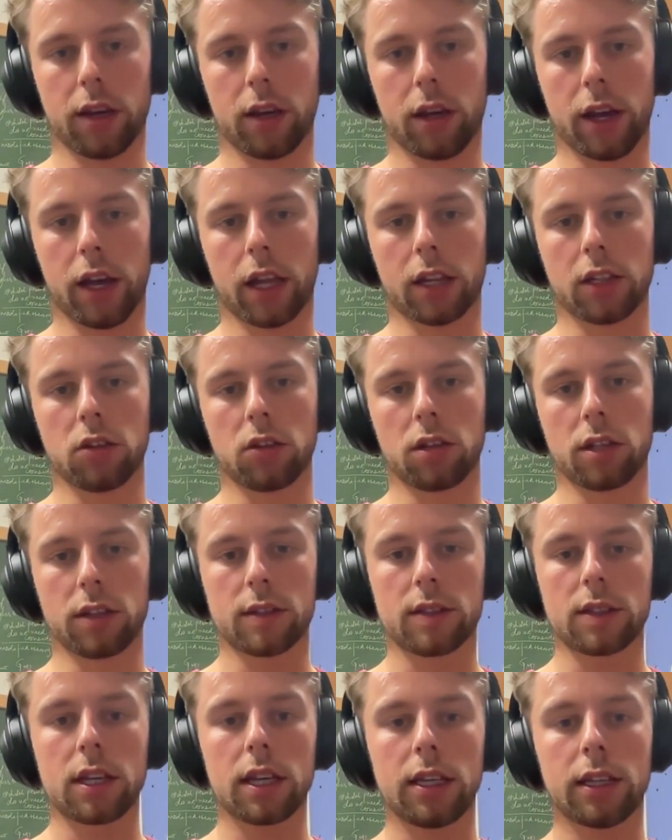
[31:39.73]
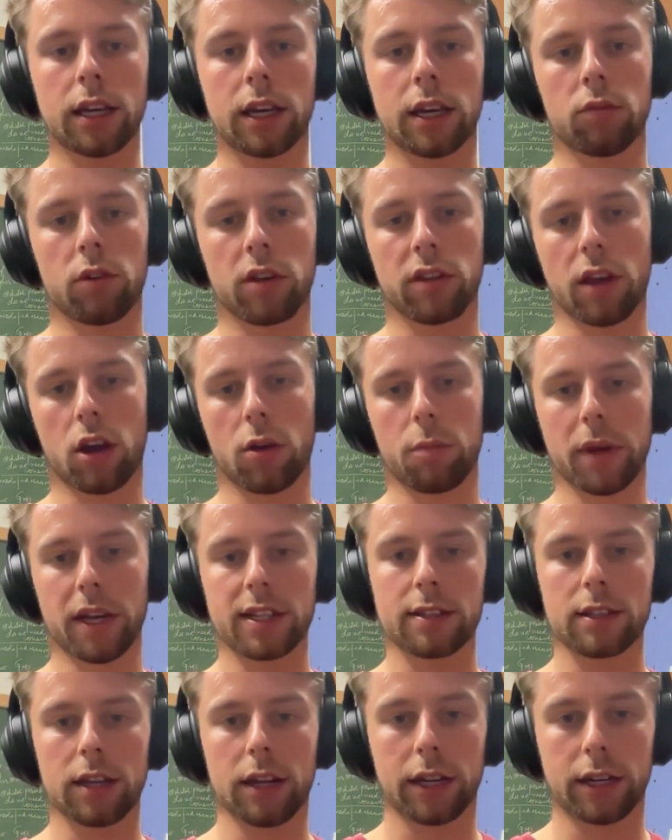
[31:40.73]
And you can see that with our
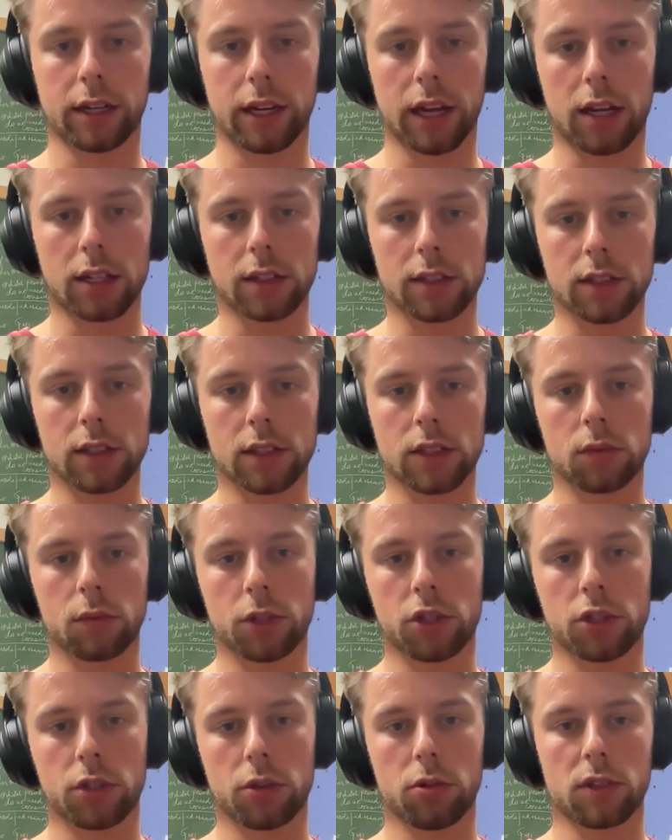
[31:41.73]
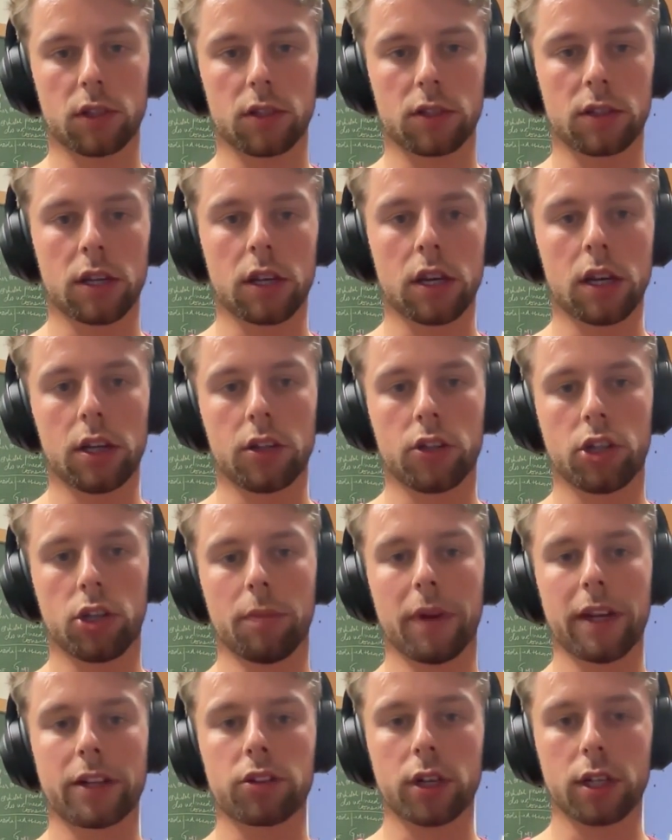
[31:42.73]
baseline analysis, which uses
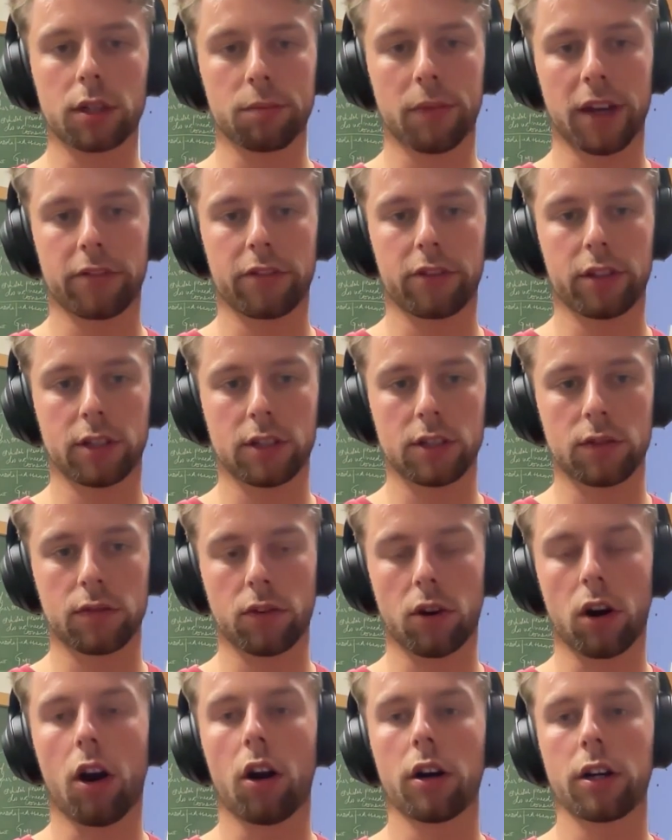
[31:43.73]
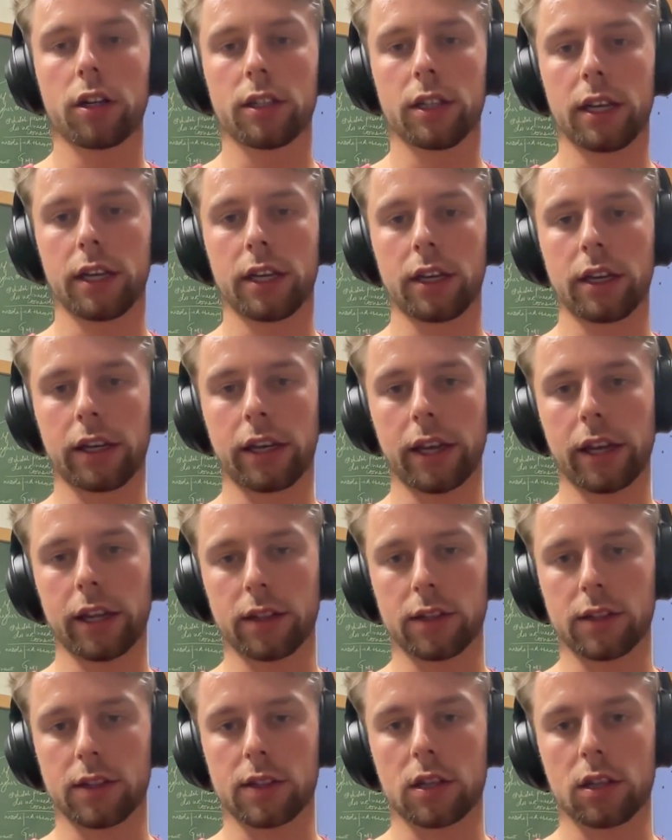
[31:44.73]
geometric methods for hardening
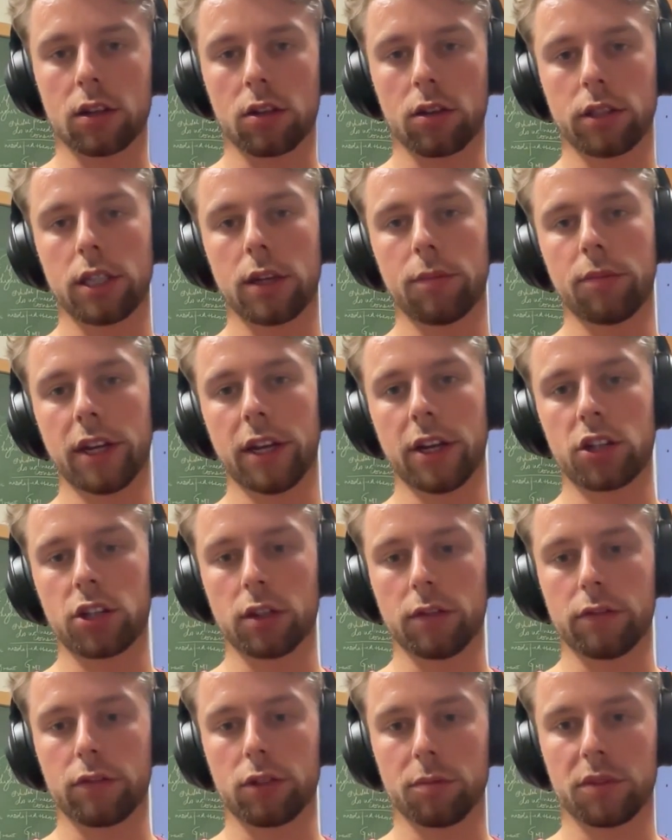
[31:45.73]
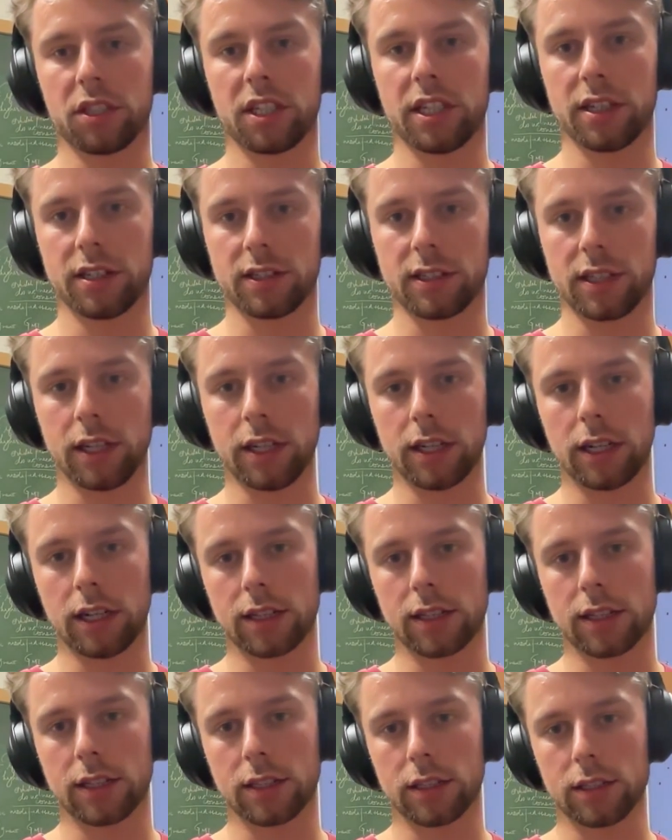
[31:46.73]
against contamination from TSC
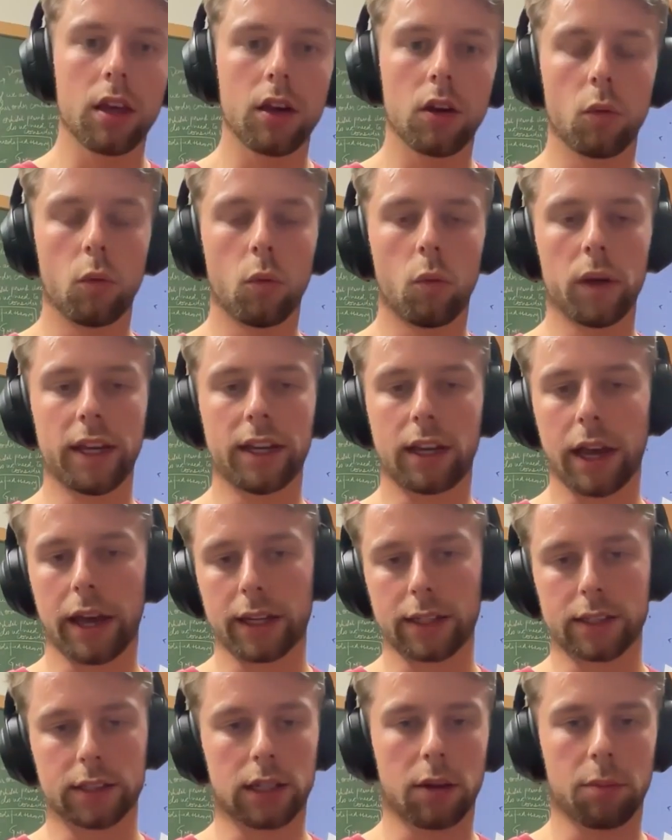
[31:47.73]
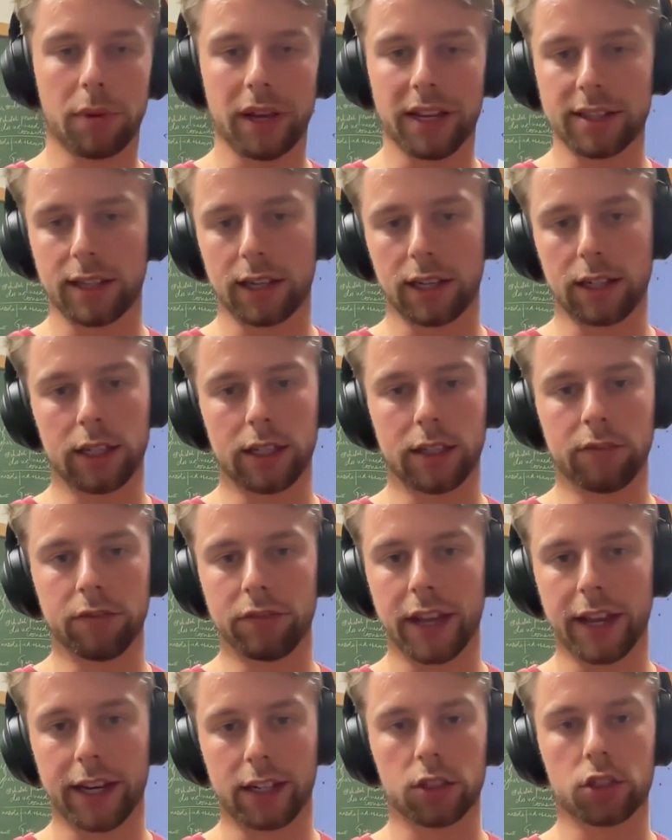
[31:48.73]
clusters, we get a basically
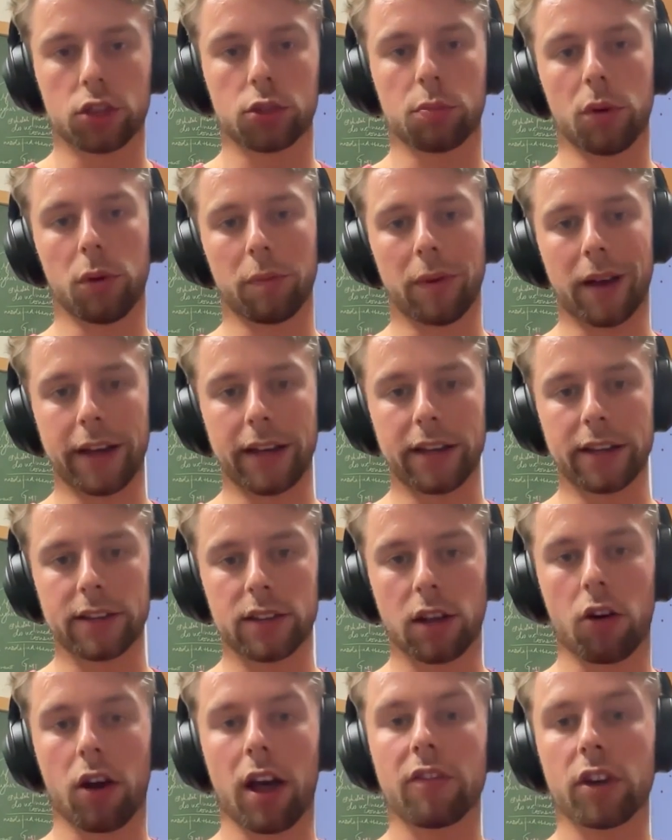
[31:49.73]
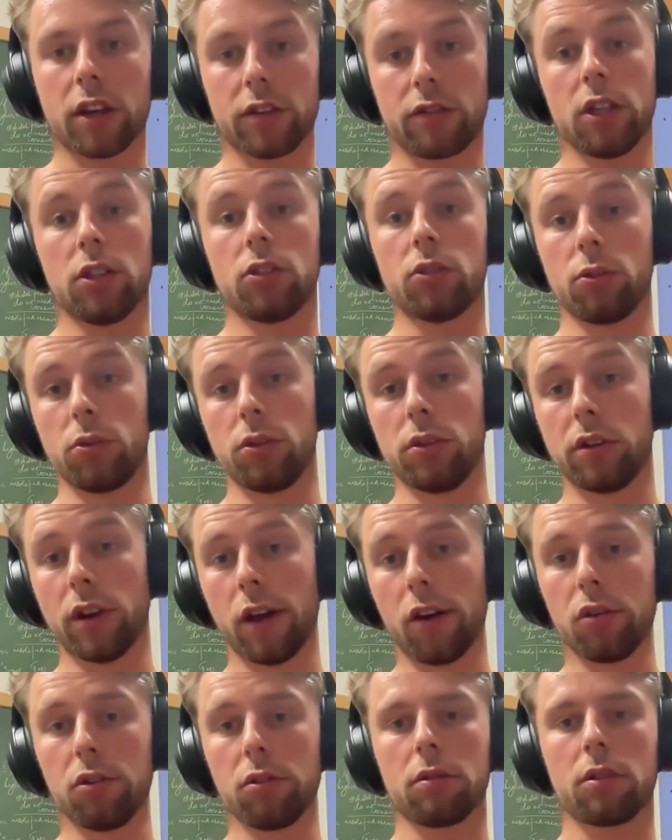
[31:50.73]
negligible bias. However, if you do
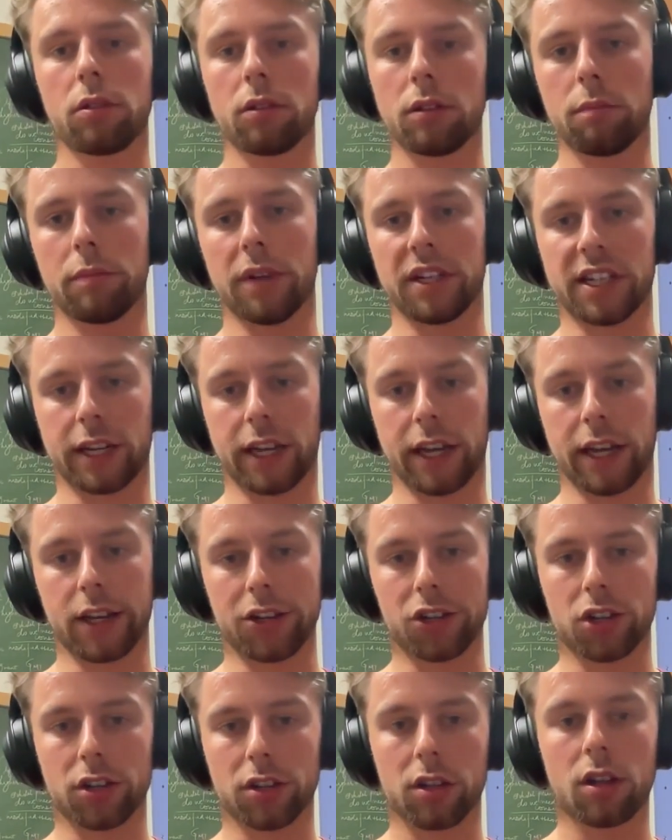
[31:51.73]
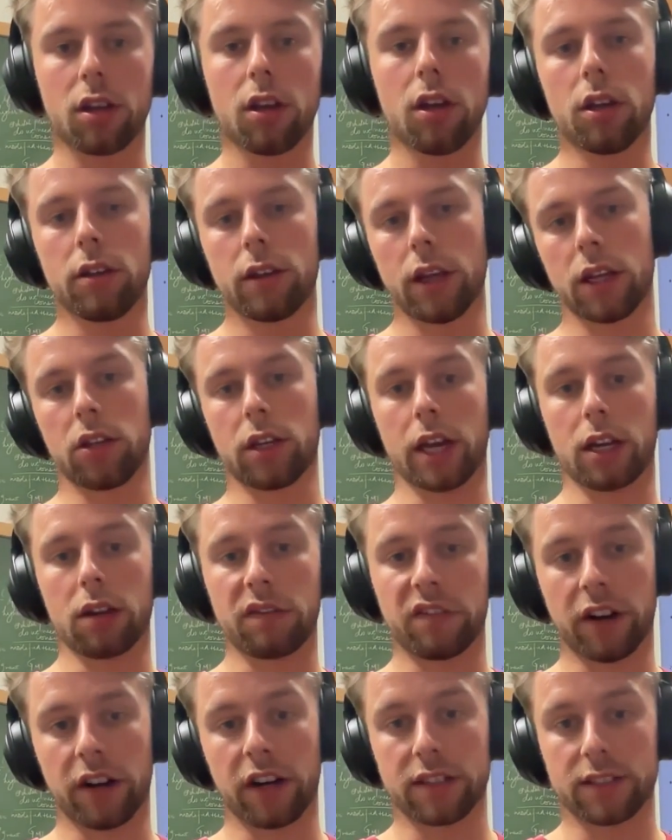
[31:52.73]
no mitigation, then you get a
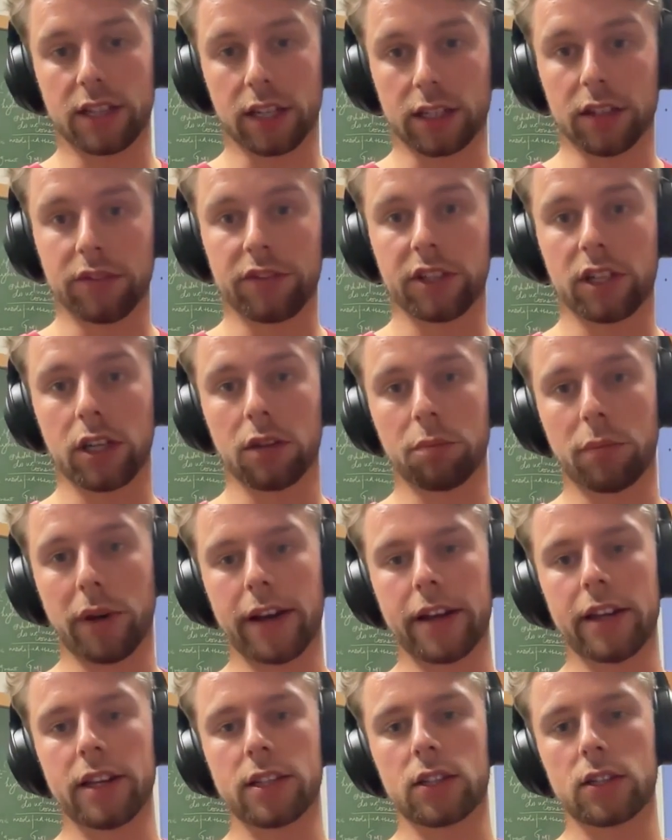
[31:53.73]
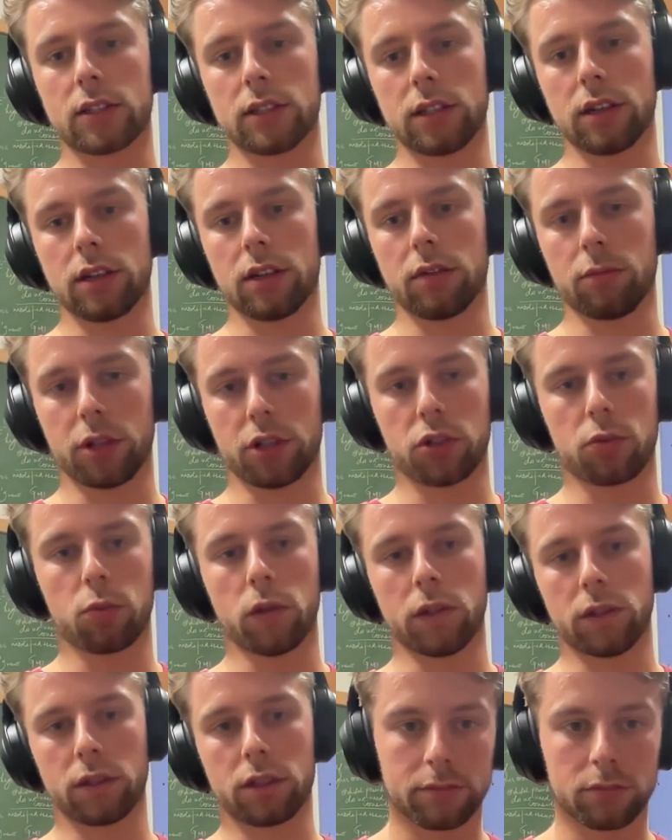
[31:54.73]
very significant bias, which
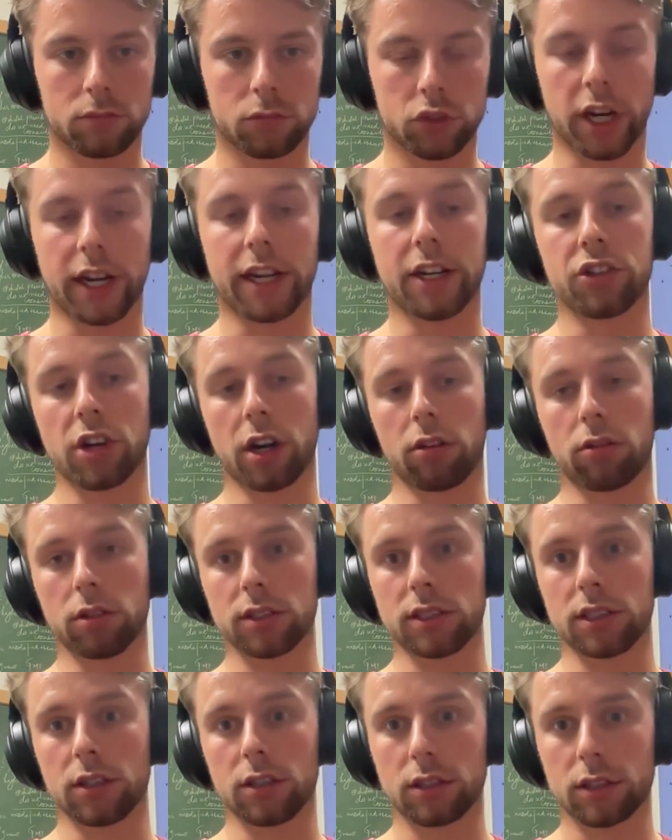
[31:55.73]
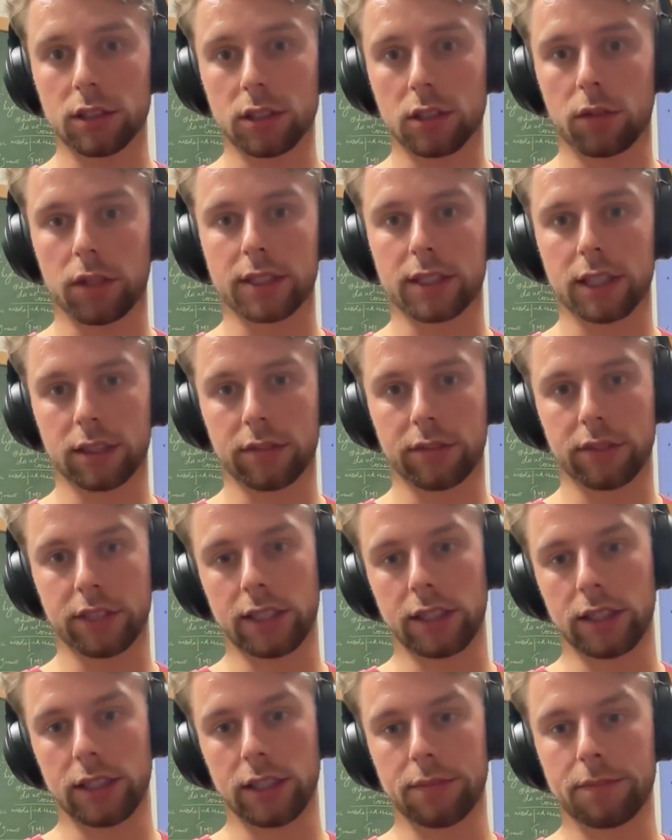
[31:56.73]
would change our results quite
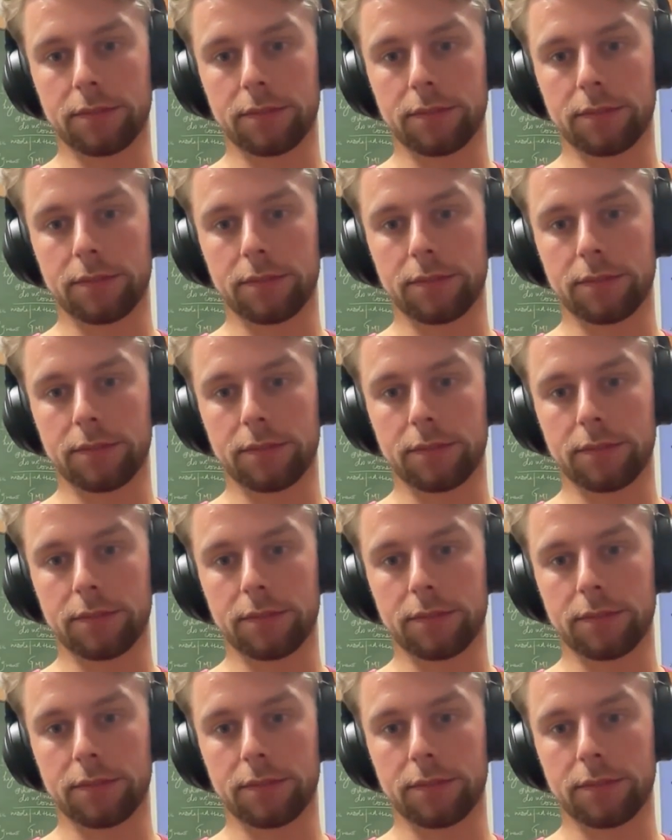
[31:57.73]
significantly.